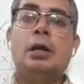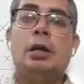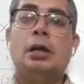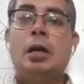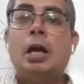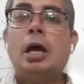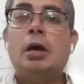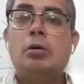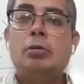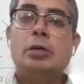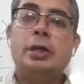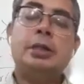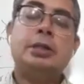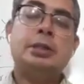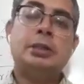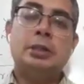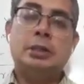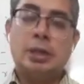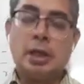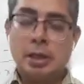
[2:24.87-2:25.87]
Now,
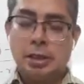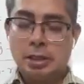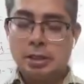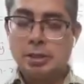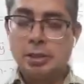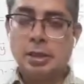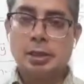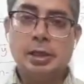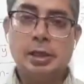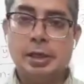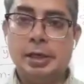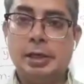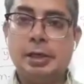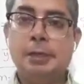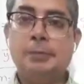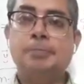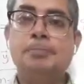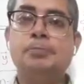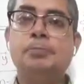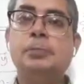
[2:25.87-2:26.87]
let's understand
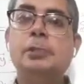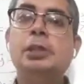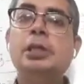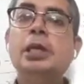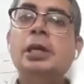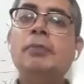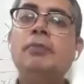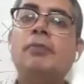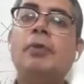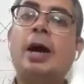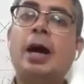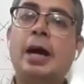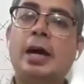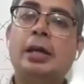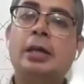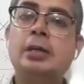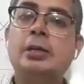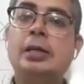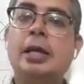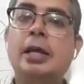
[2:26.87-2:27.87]
clearly. If
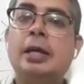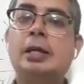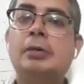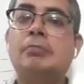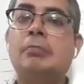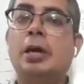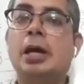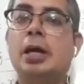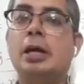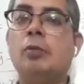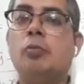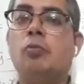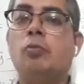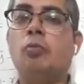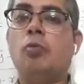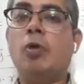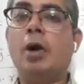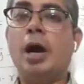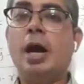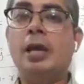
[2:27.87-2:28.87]
I take my
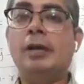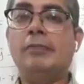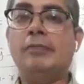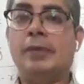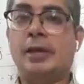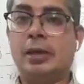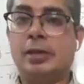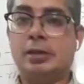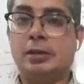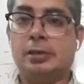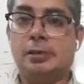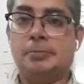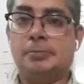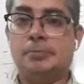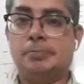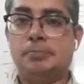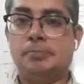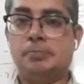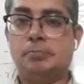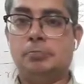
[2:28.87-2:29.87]
y vector,
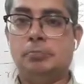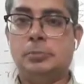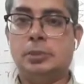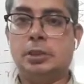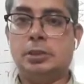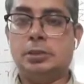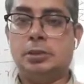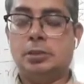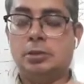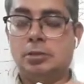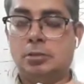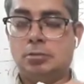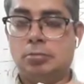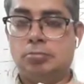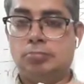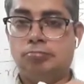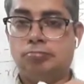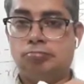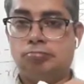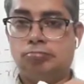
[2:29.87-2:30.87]
this
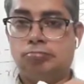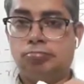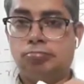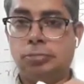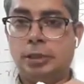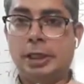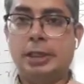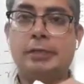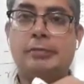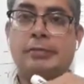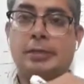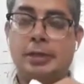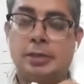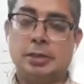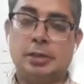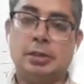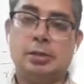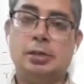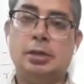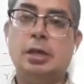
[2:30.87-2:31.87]
theta
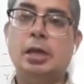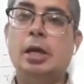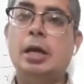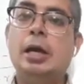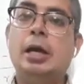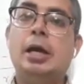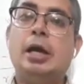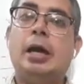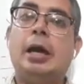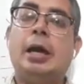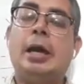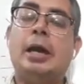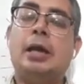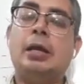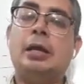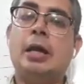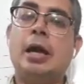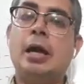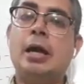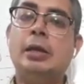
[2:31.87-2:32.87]
vector,
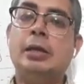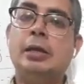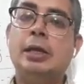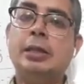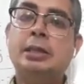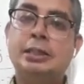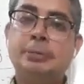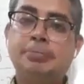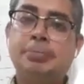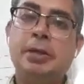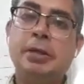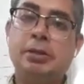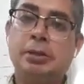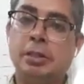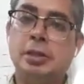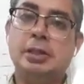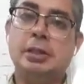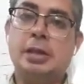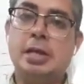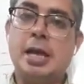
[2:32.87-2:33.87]
and I express
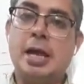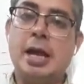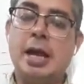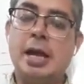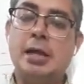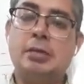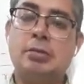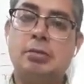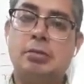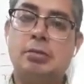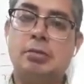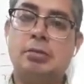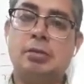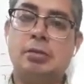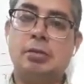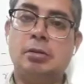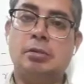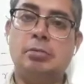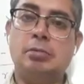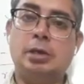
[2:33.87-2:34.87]
it as
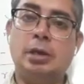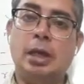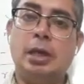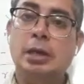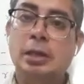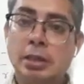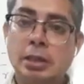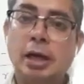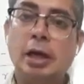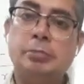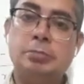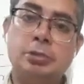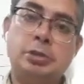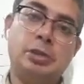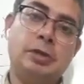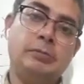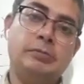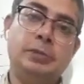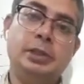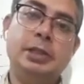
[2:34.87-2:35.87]
in terms
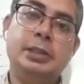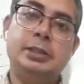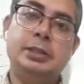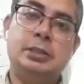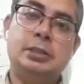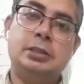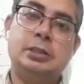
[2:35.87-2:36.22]
of this